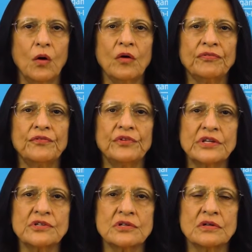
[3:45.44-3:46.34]
of
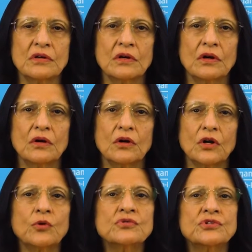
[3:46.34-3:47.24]
which
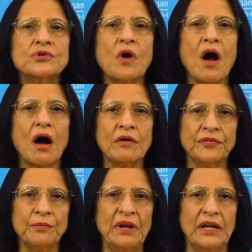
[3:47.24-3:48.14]
close to
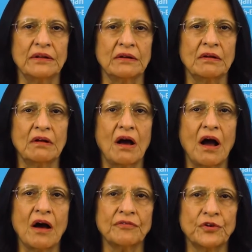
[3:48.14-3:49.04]
500,000
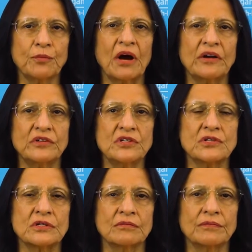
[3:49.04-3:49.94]
are from our
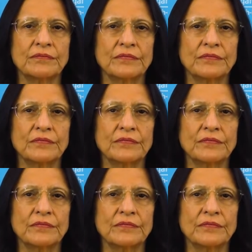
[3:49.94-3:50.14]
region.